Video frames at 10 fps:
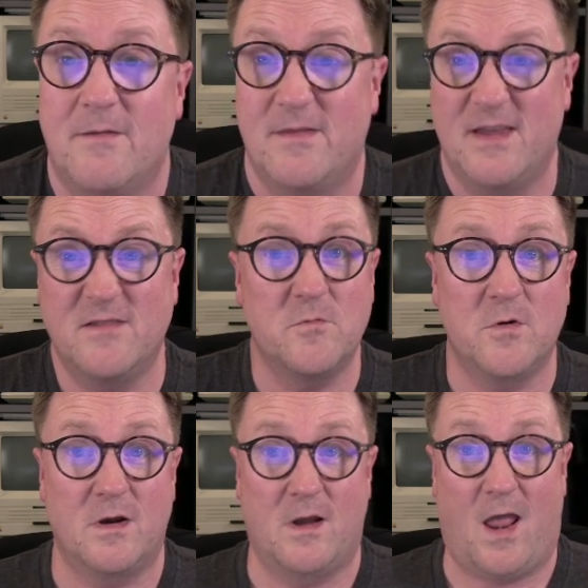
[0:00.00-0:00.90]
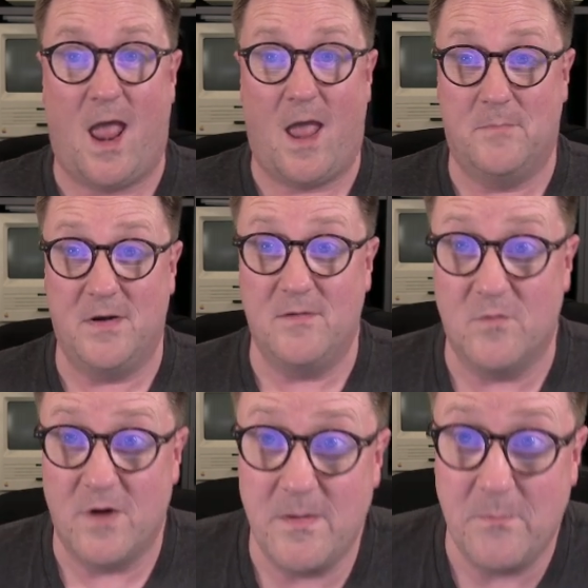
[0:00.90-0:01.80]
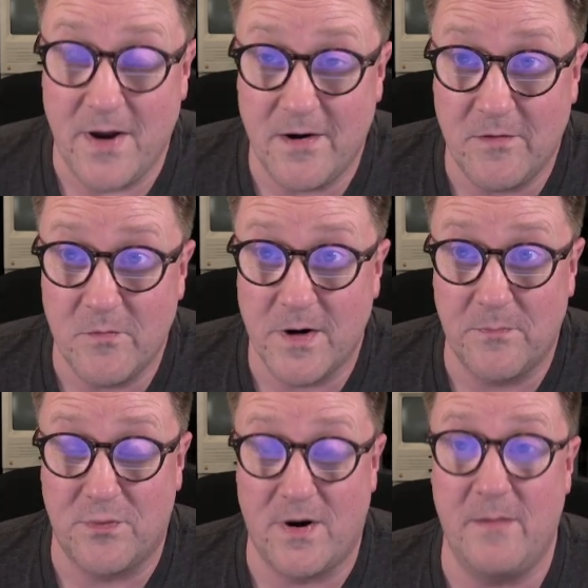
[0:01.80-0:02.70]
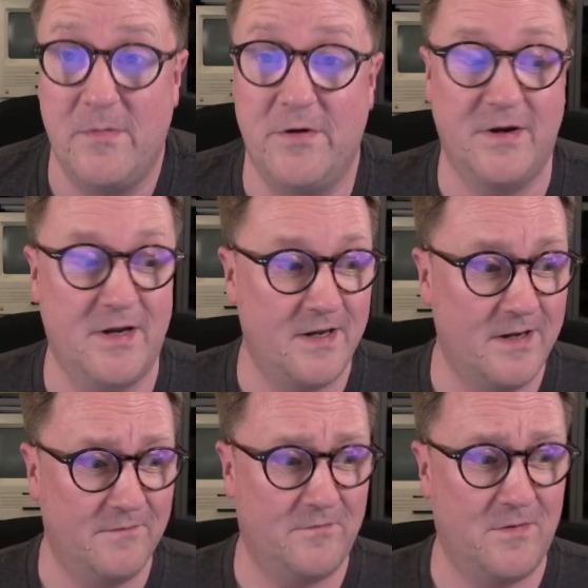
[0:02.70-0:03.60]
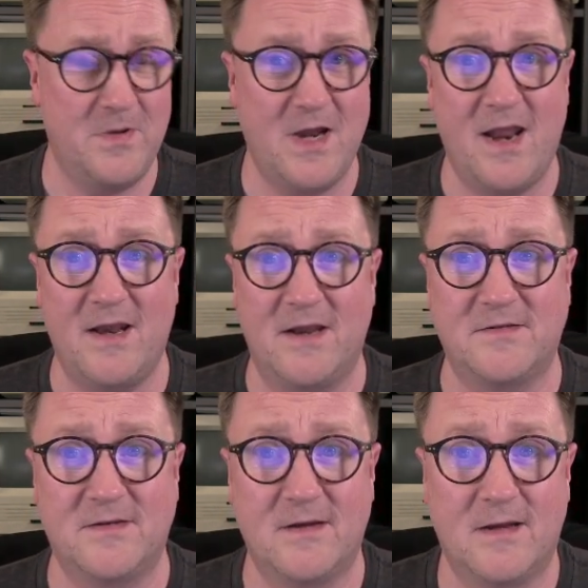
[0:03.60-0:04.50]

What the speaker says: this would have been way better with a primary key from the 80s.